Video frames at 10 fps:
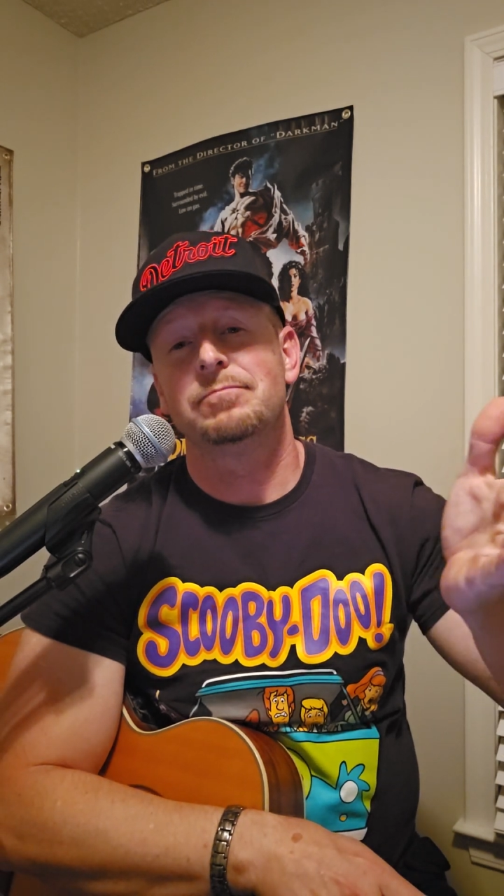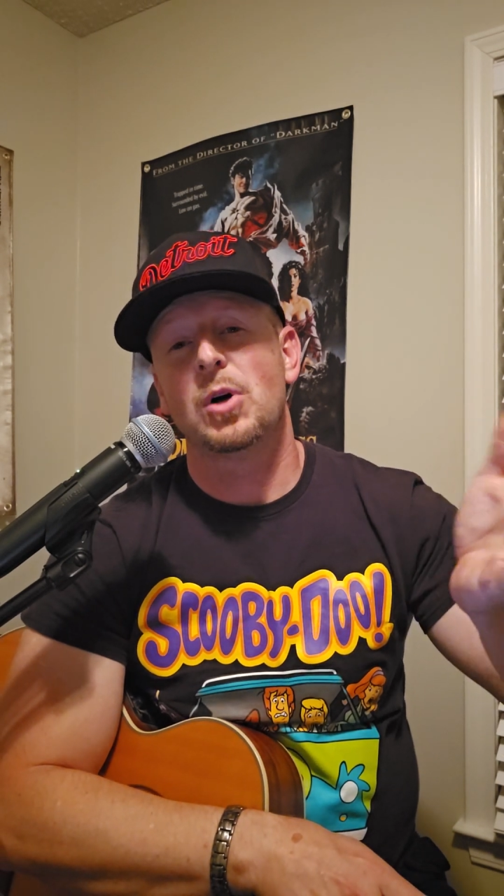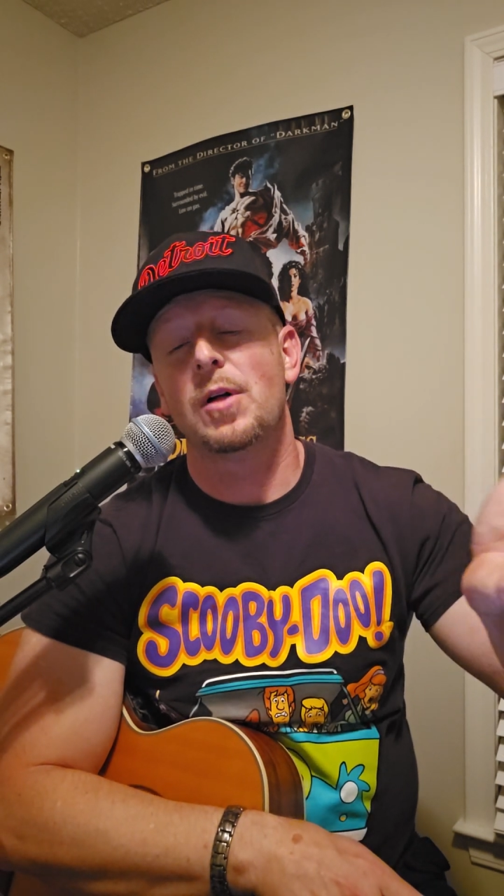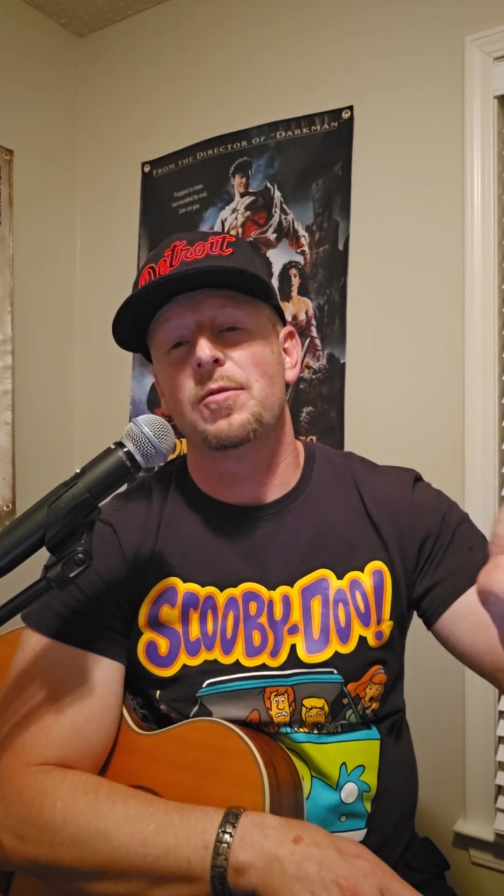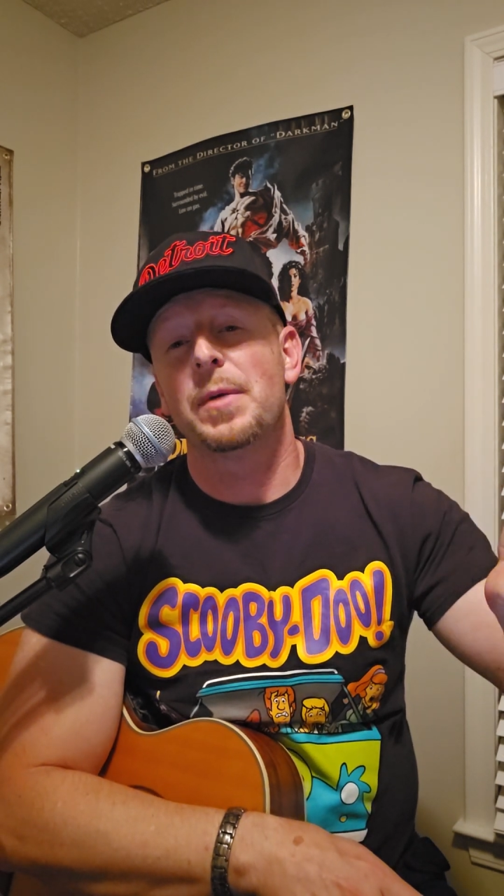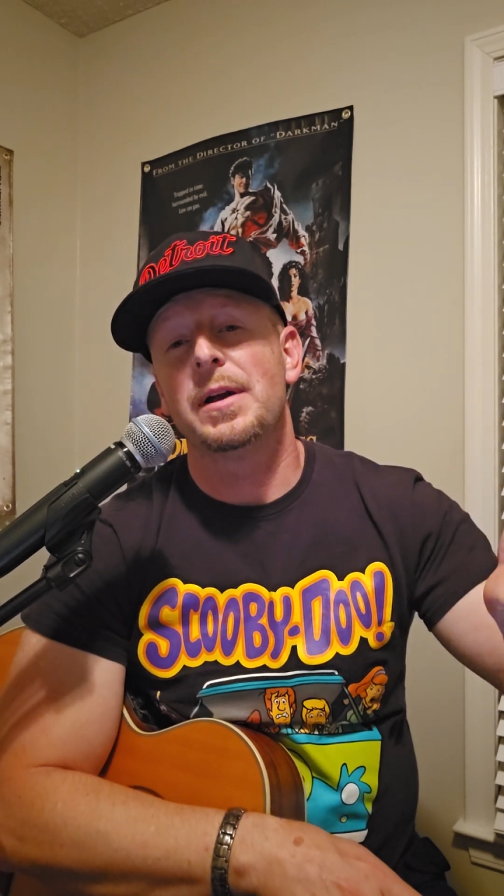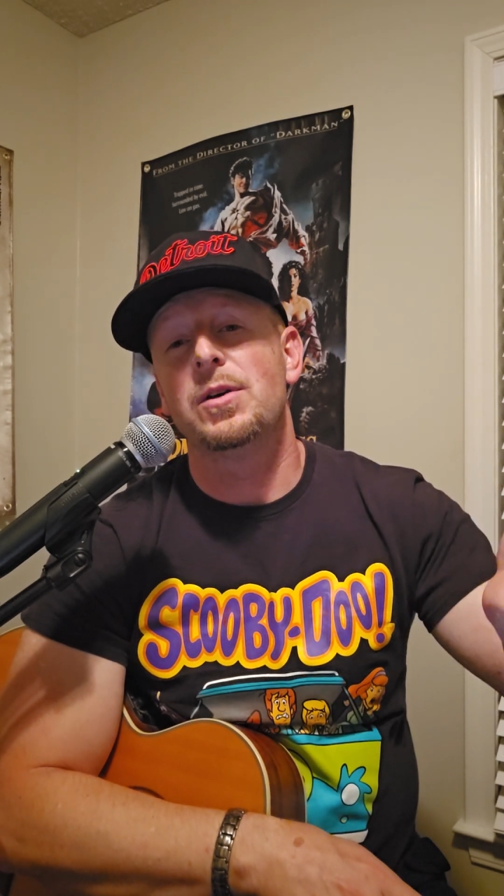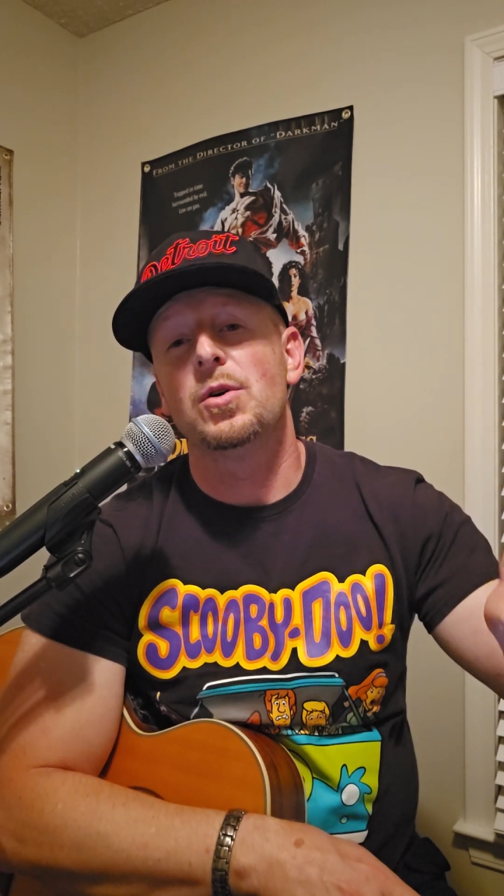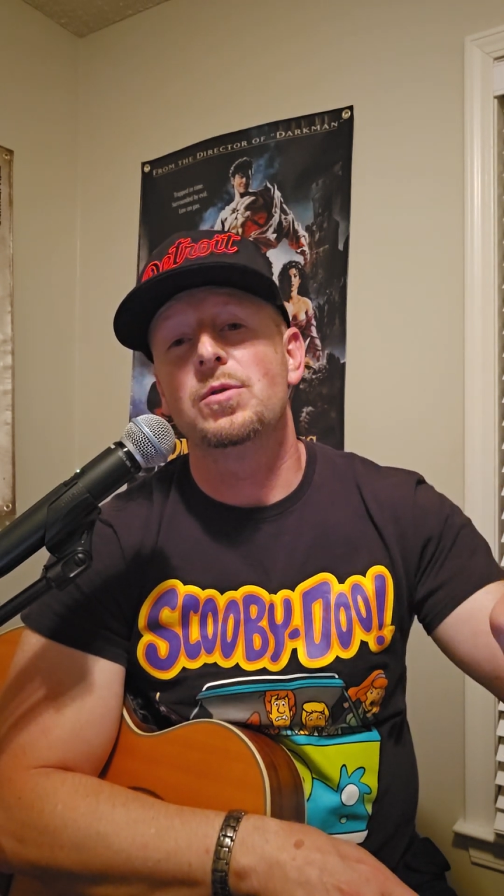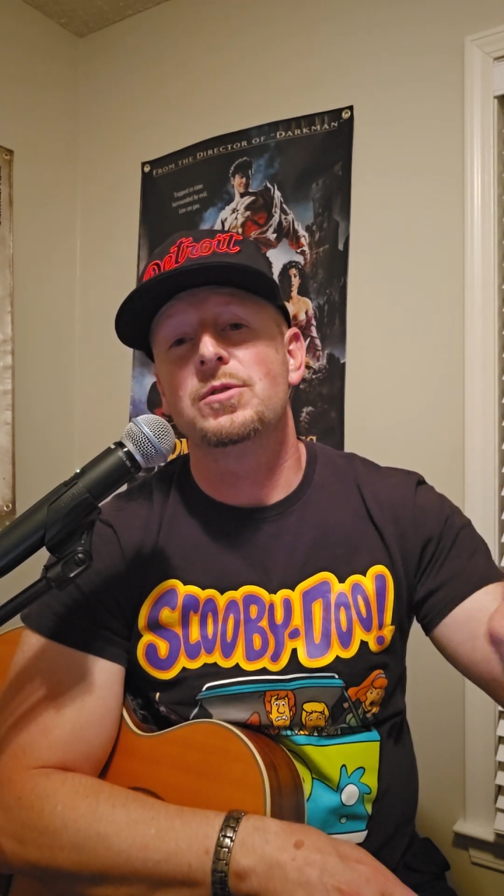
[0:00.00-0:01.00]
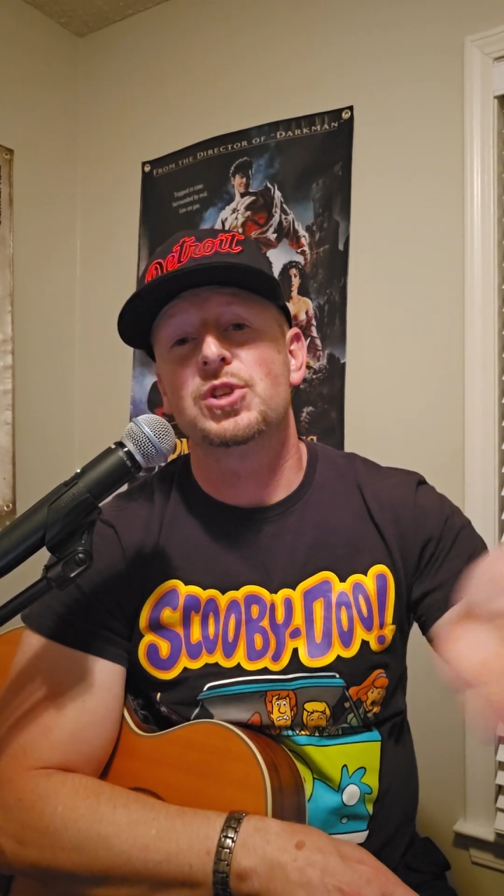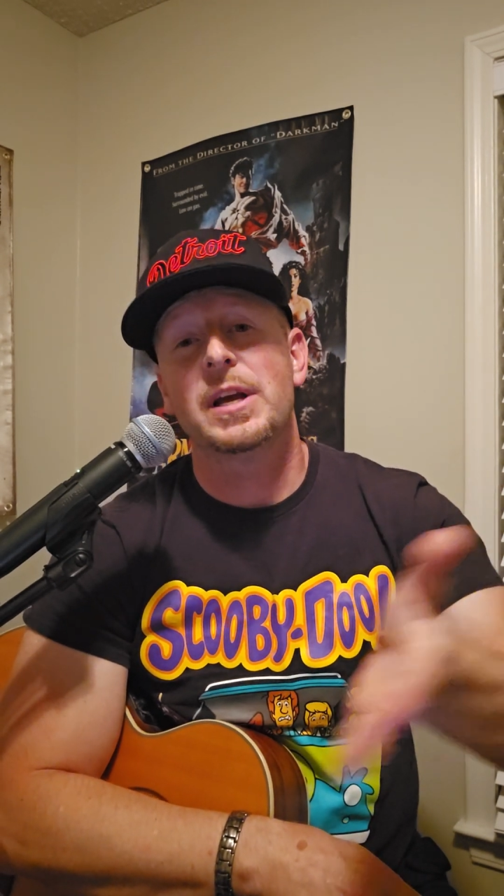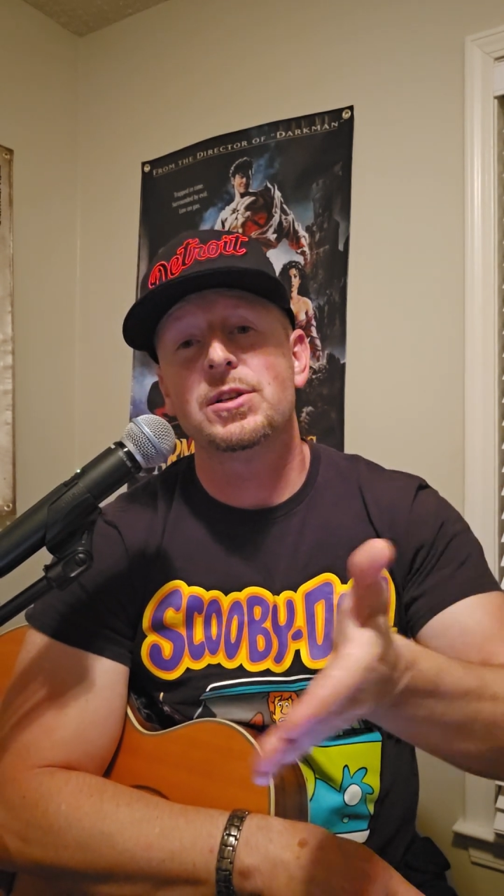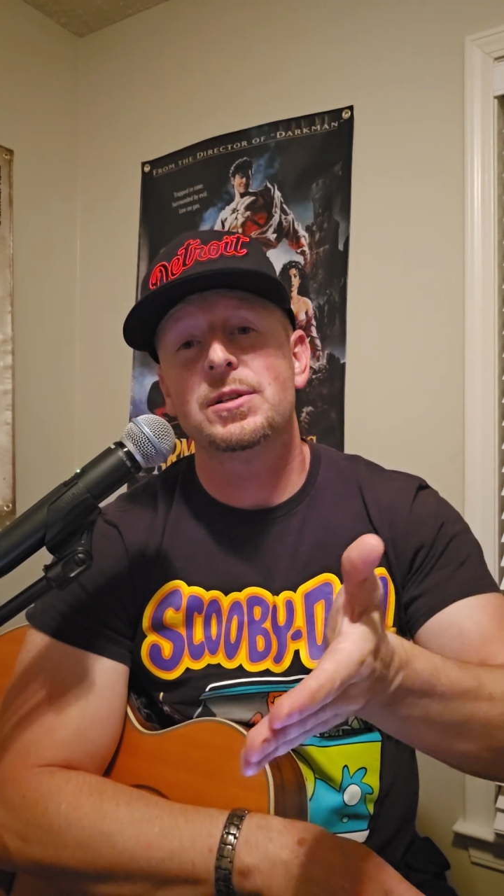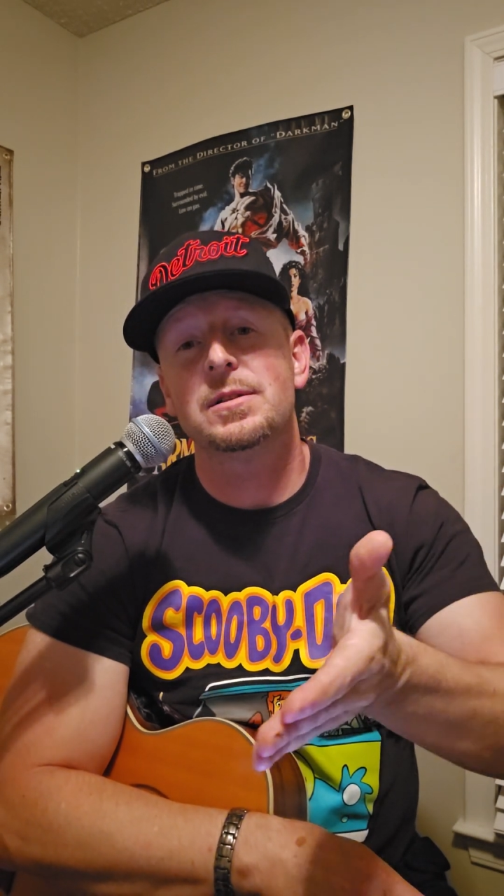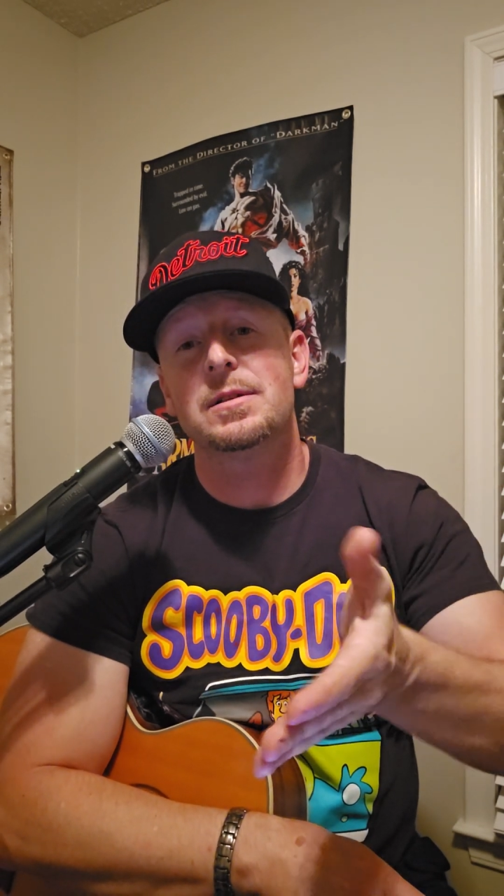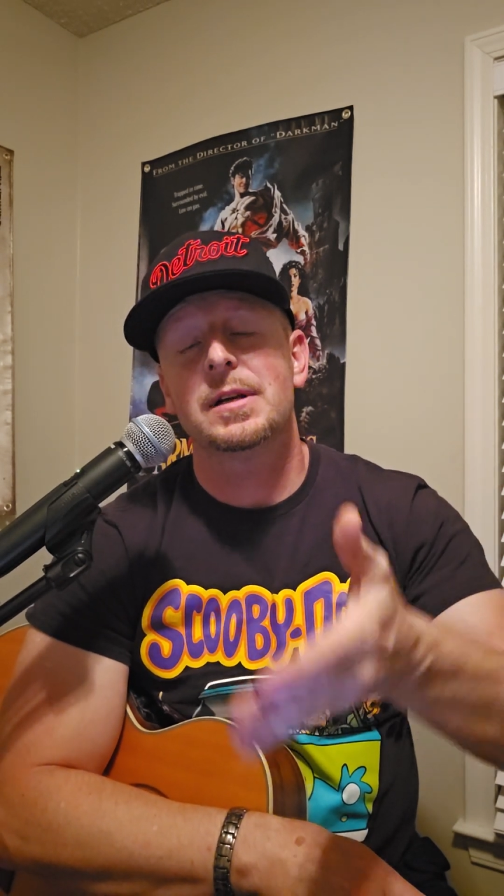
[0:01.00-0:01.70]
all of my note changes.